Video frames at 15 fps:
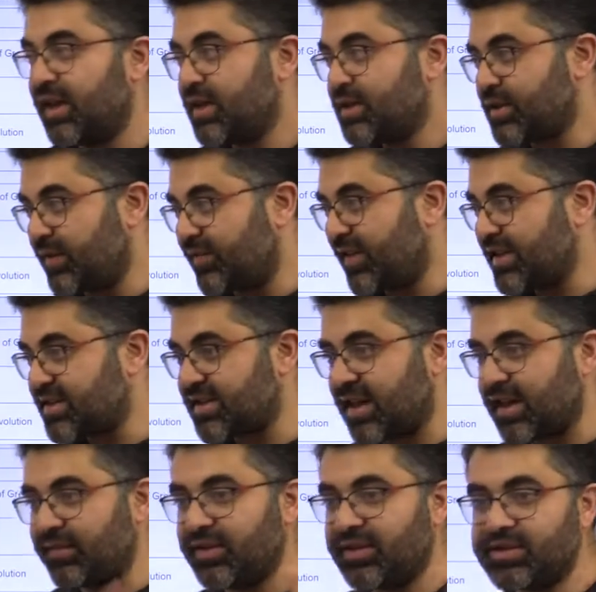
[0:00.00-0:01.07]
So if I
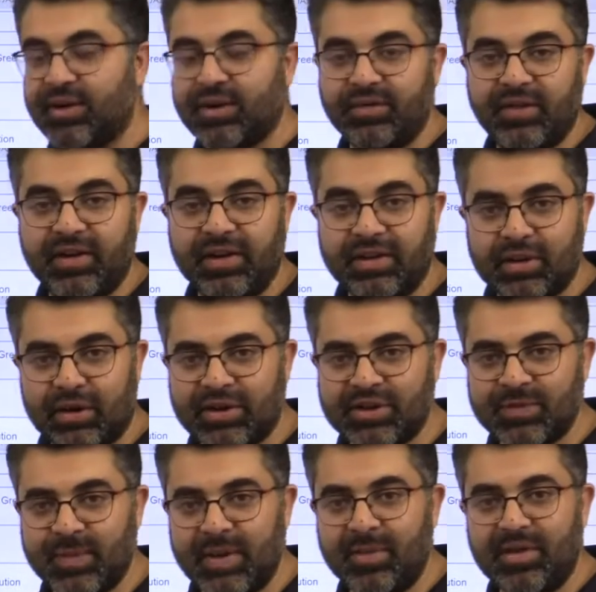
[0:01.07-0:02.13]
start with the geographical
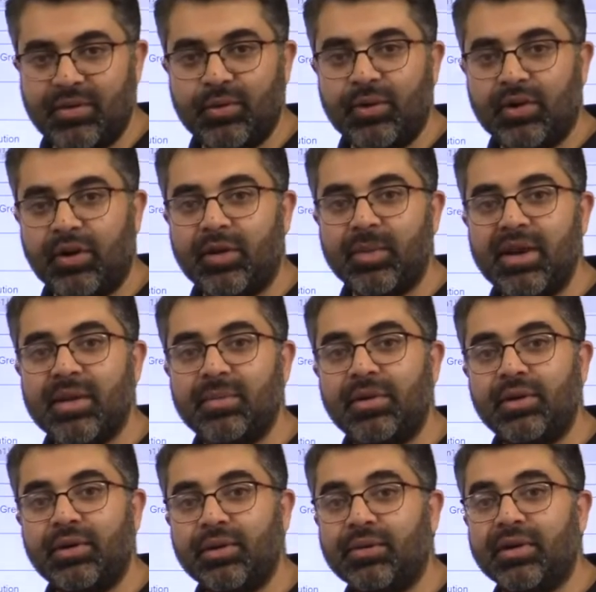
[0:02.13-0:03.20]
thoughts, maybe you will not be able
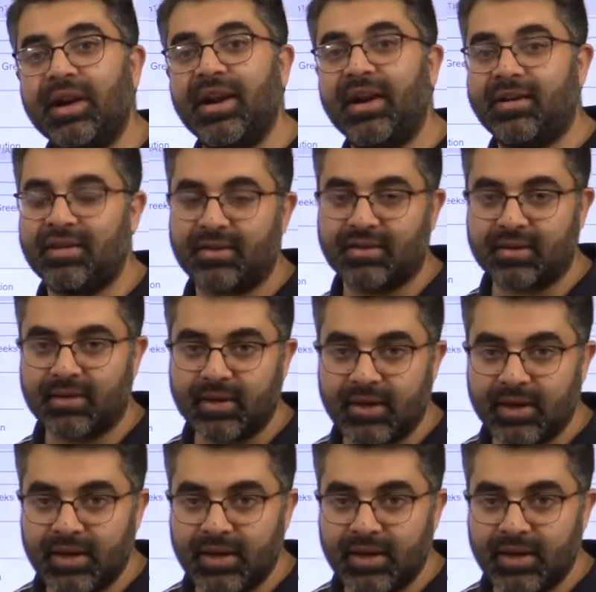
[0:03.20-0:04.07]
to relate it.